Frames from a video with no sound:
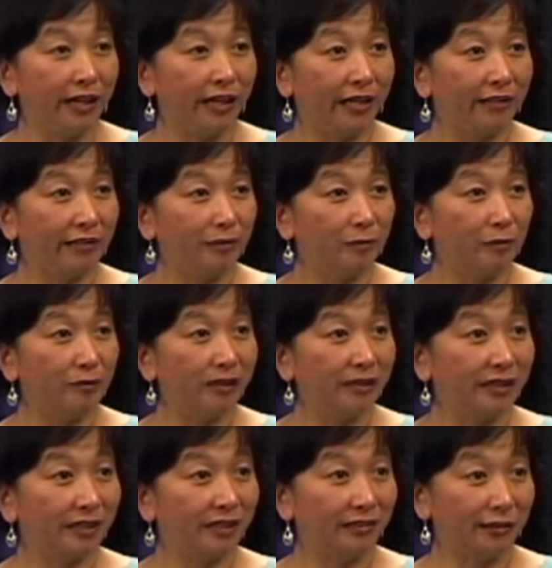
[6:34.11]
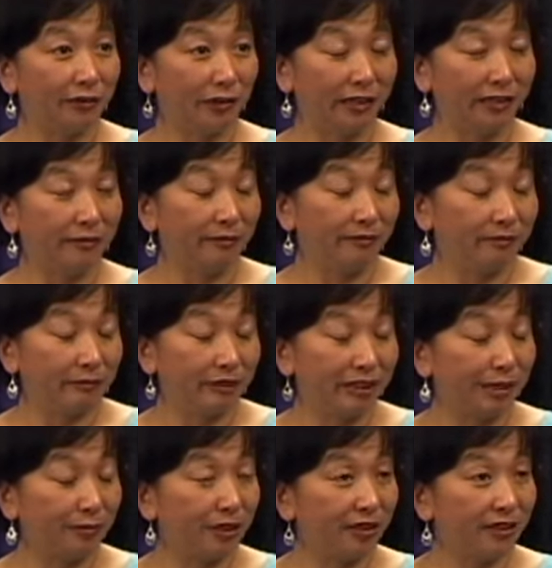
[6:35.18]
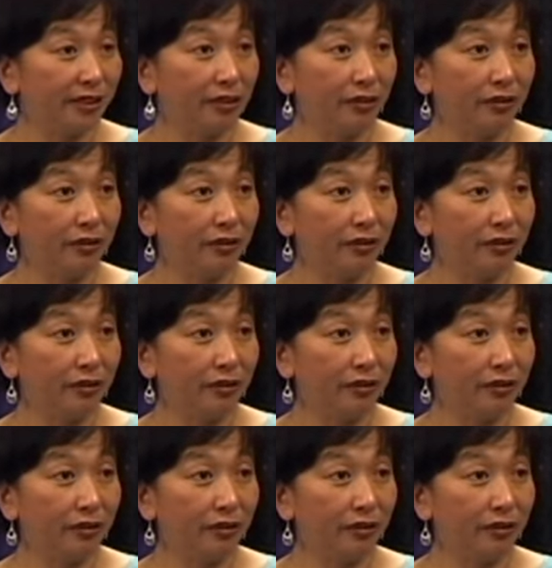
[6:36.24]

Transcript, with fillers: and the woman said, you know, at the reception said,